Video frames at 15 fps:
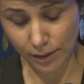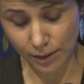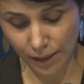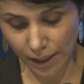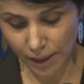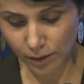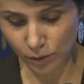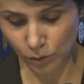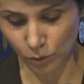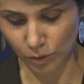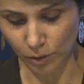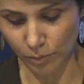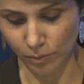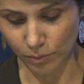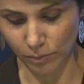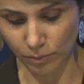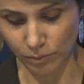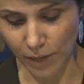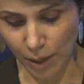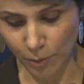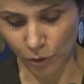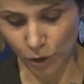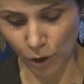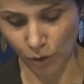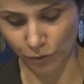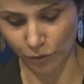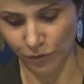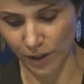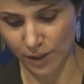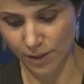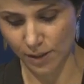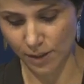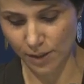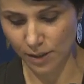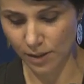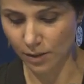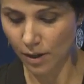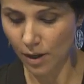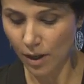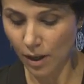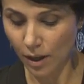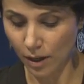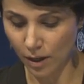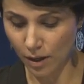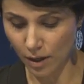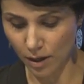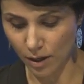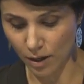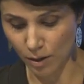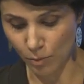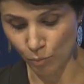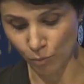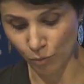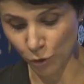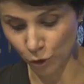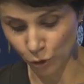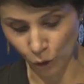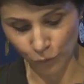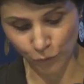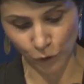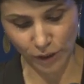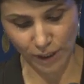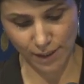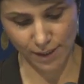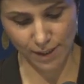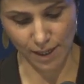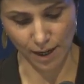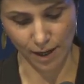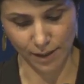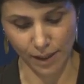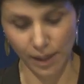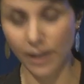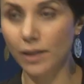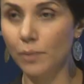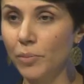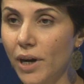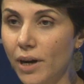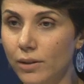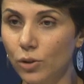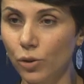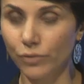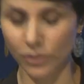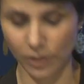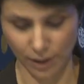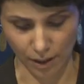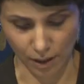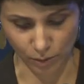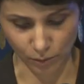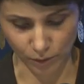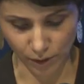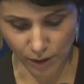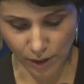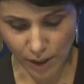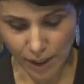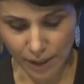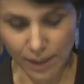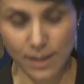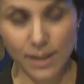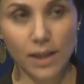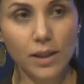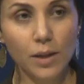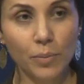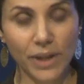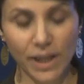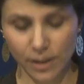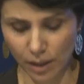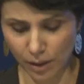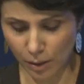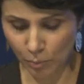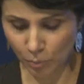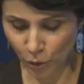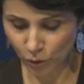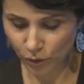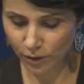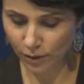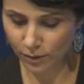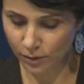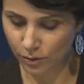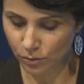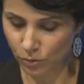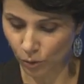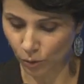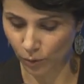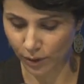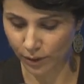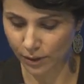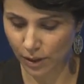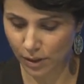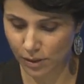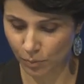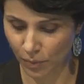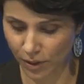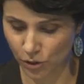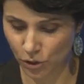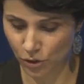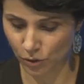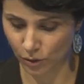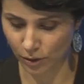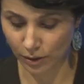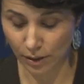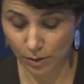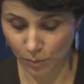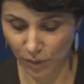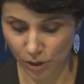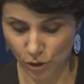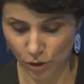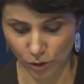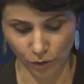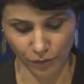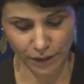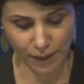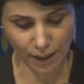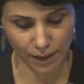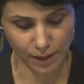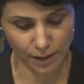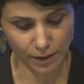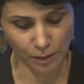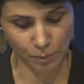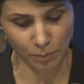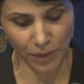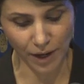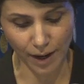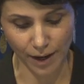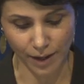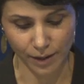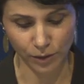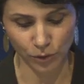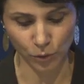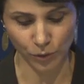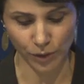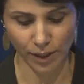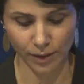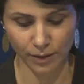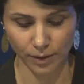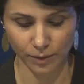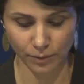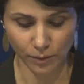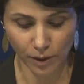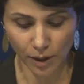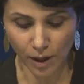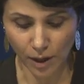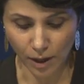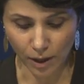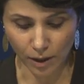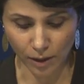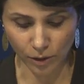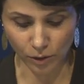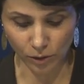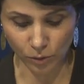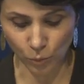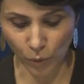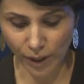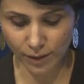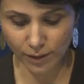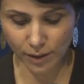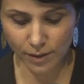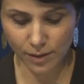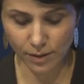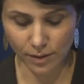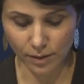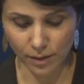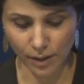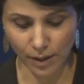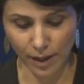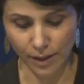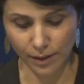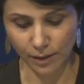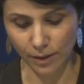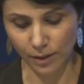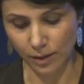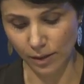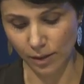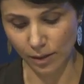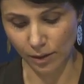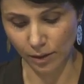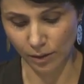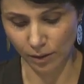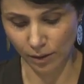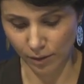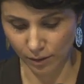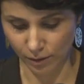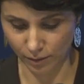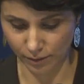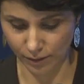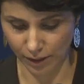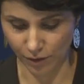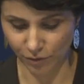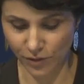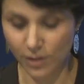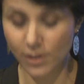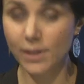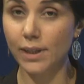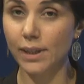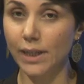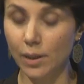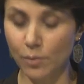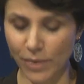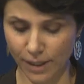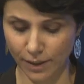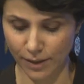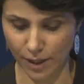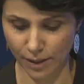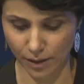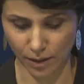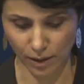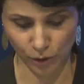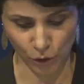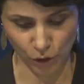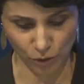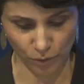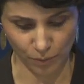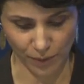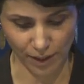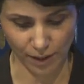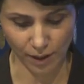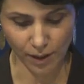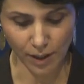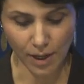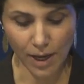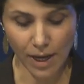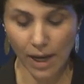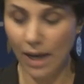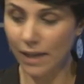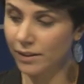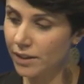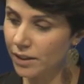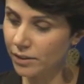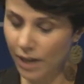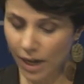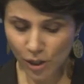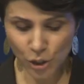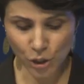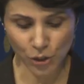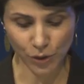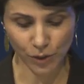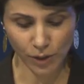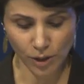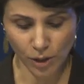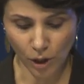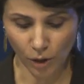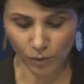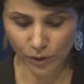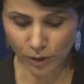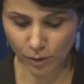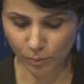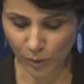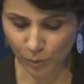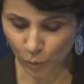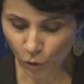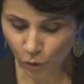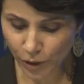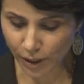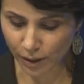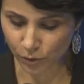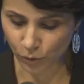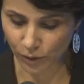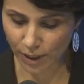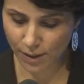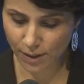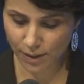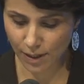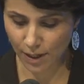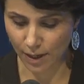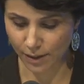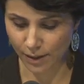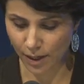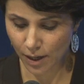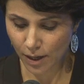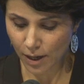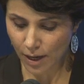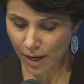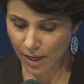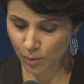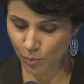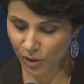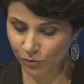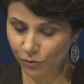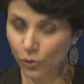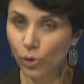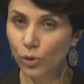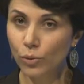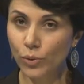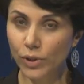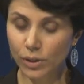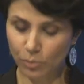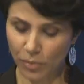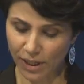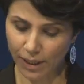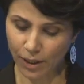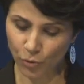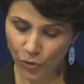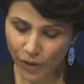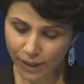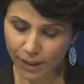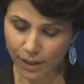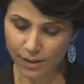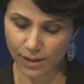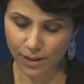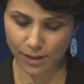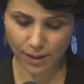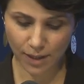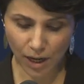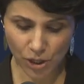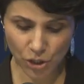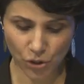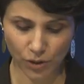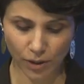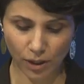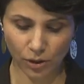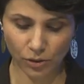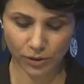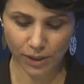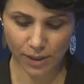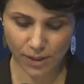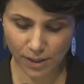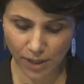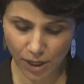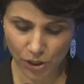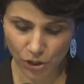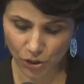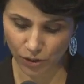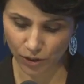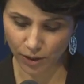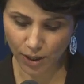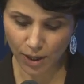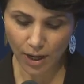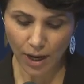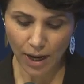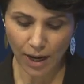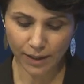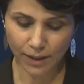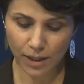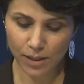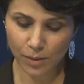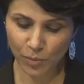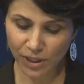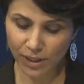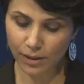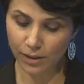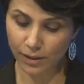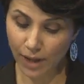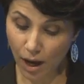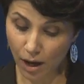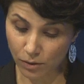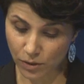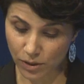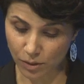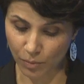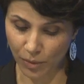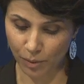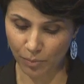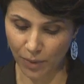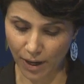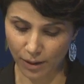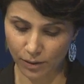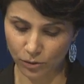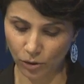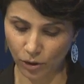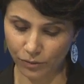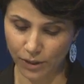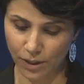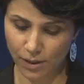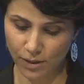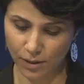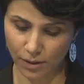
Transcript: dedicated to the memory of fascist um, Rodolfo Graziani in a park of a town. Graziani played an important role in the expansion, in the expansion of Italian empire during the 20th uh, and uh, 30, first in Libya and then in Ethiopia. And the erection of the memorial to Graziani has been followed by critics, discussion, and contestation, and has been denounced by part of the,